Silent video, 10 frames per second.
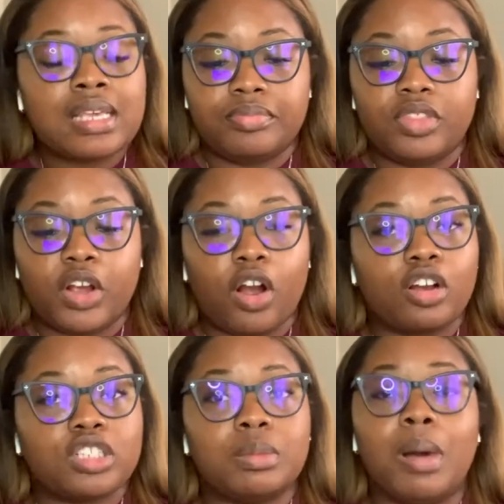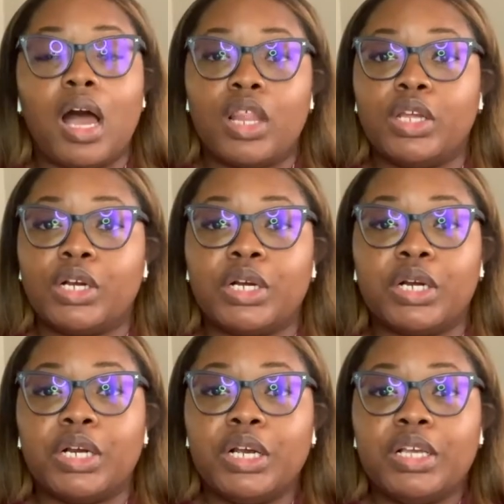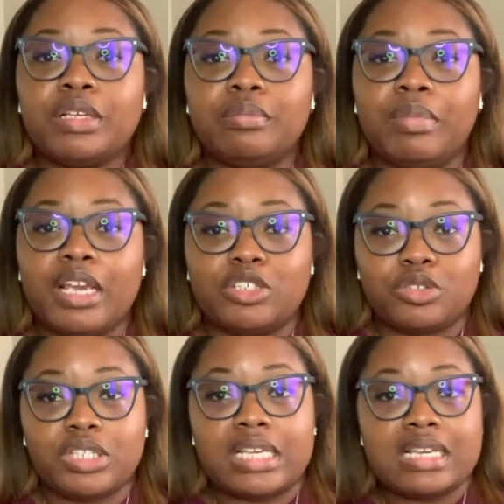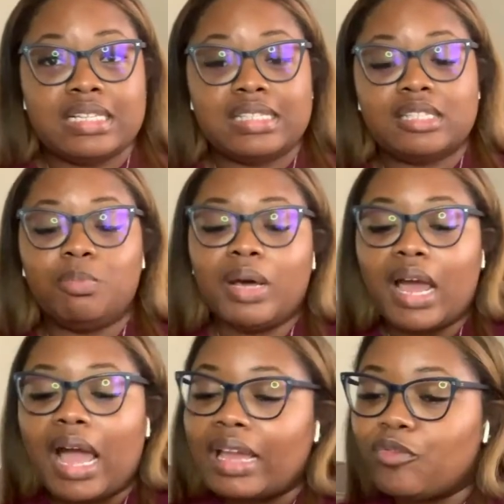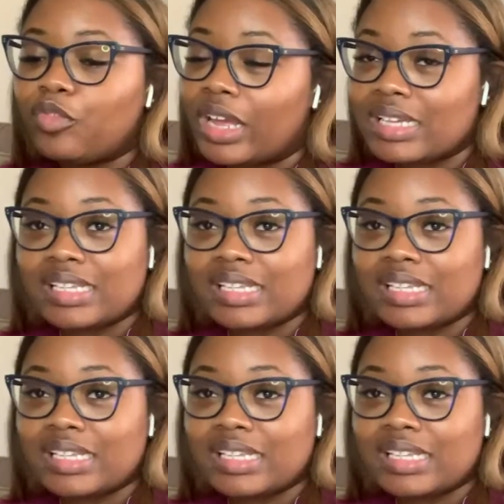There are some other major scenes, but like I said,